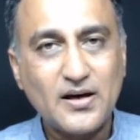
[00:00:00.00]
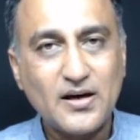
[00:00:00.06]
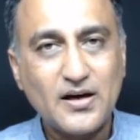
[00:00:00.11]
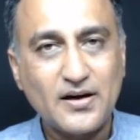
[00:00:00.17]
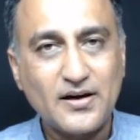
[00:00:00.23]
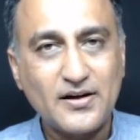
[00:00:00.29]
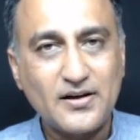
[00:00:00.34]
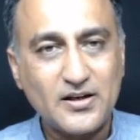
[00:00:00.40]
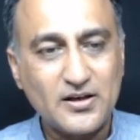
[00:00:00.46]

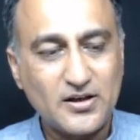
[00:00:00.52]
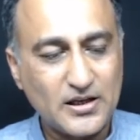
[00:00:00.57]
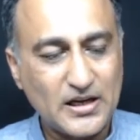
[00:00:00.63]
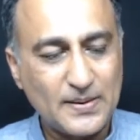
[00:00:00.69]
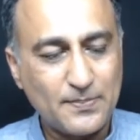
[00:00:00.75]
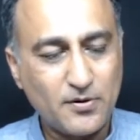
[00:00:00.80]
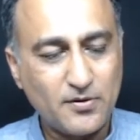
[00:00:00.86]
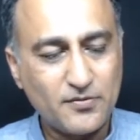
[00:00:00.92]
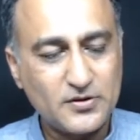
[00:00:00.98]
return
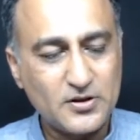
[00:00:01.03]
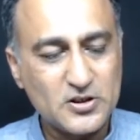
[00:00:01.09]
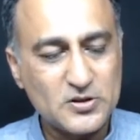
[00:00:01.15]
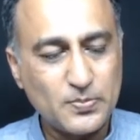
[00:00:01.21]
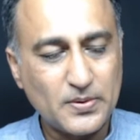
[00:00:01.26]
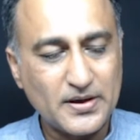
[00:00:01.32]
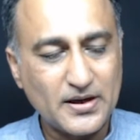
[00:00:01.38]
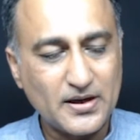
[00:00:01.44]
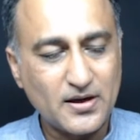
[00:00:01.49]
type of this
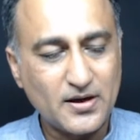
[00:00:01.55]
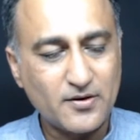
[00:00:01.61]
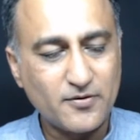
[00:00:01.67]
particular